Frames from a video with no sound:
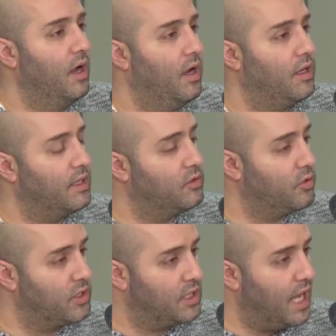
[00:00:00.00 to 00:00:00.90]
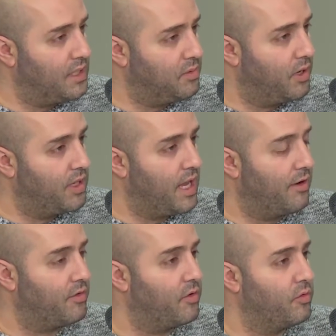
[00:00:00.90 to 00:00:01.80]
And then towards the last part of the
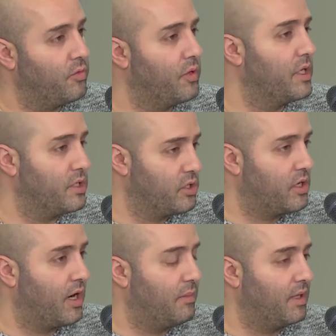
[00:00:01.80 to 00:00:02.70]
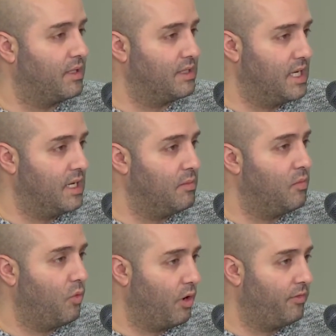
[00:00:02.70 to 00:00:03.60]
afternoon, we really just talk about the
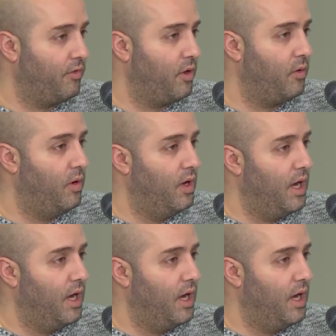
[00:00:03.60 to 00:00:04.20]
team workflow.